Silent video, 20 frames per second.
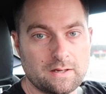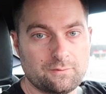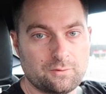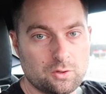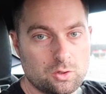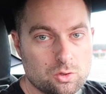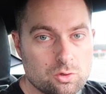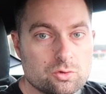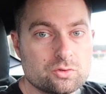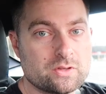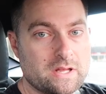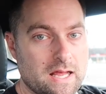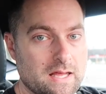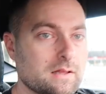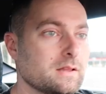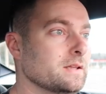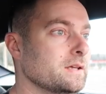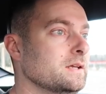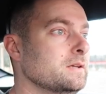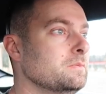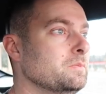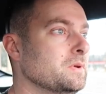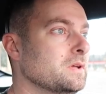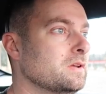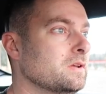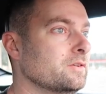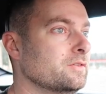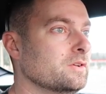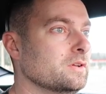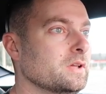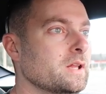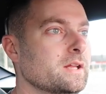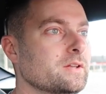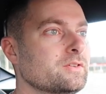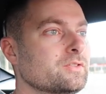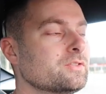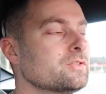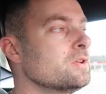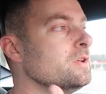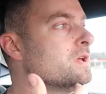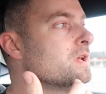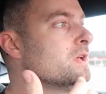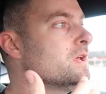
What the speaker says: if you use that link, because it lets,